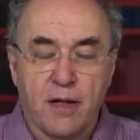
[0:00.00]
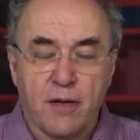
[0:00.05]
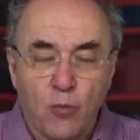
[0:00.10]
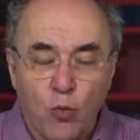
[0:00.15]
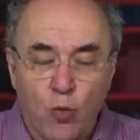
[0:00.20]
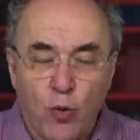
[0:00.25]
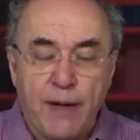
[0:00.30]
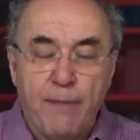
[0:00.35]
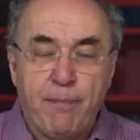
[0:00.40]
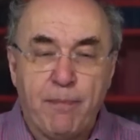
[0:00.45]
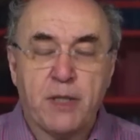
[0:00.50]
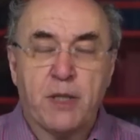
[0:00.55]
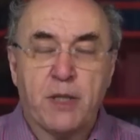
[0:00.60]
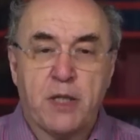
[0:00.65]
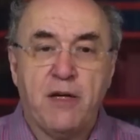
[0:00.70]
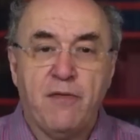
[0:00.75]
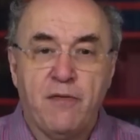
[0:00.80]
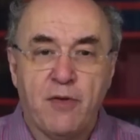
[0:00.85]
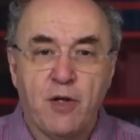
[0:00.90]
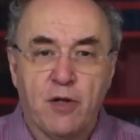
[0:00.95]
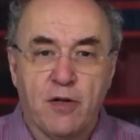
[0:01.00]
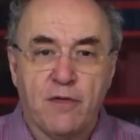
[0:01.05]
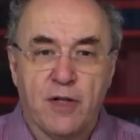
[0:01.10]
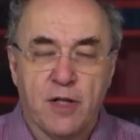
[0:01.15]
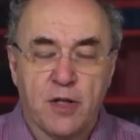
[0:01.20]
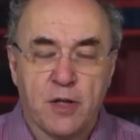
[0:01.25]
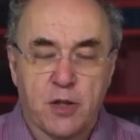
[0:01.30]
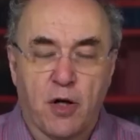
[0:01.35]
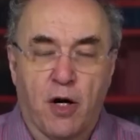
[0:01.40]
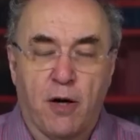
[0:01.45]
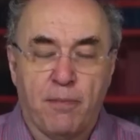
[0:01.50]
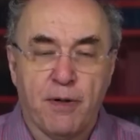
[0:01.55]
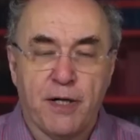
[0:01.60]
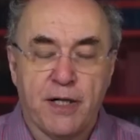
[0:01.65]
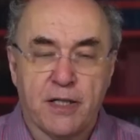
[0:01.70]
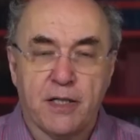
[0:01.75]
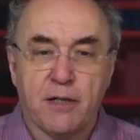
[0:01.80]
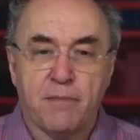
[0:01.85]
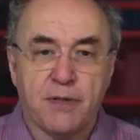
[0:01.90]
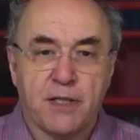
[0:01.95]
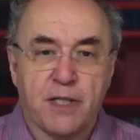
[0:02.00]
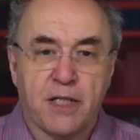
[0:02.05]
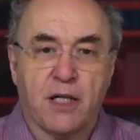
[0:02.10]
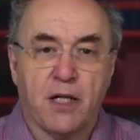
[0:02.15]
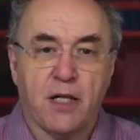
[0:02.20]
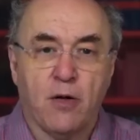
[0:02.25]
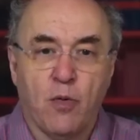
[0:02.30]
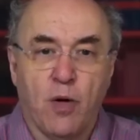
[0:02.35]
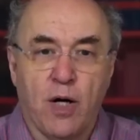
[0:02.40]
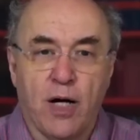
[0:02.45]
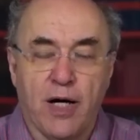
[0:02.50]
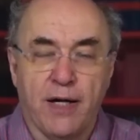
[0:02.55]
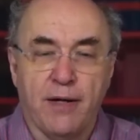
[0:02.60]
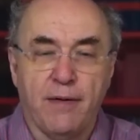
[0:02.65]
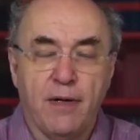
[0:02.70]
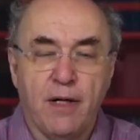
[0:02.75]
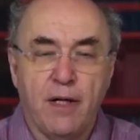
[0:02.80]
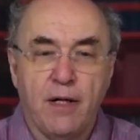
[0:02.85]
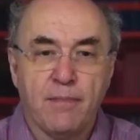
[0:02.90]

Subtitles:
we perceive the universe to operate in a particular way.